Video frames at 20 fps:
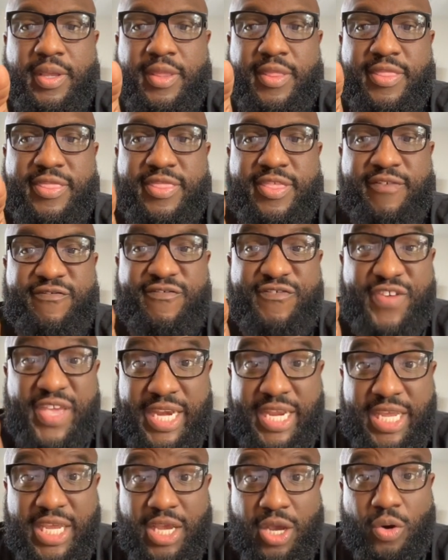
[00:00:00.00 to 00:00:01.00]
The
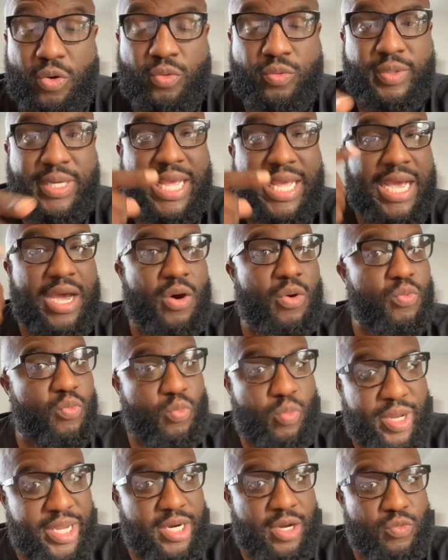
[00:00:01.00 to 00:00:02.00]
video, now
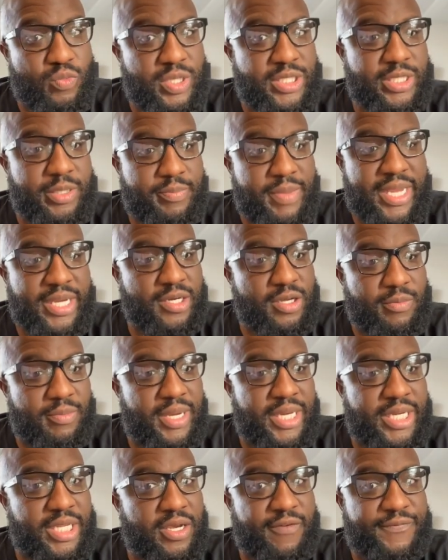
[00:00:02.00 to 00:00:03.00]
we don't really make no
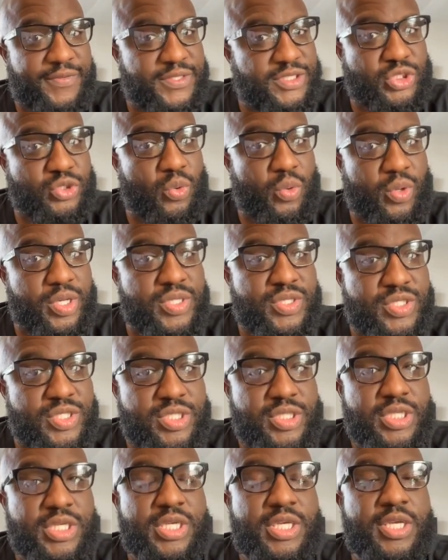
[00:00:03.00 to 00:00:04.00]
money off of
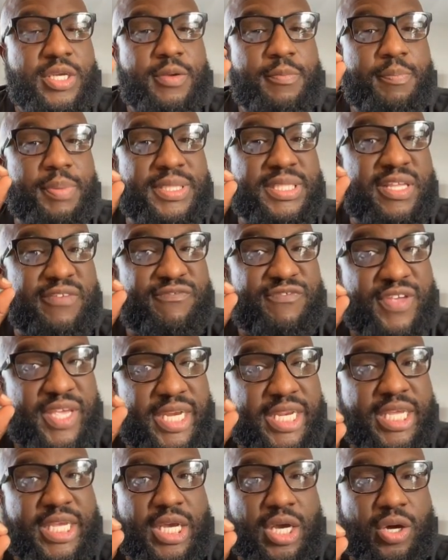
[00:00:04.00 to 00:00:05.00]
shorts, but the
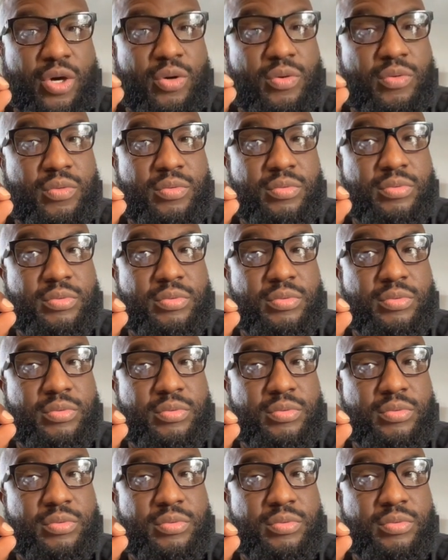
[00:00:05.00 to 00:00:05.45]
video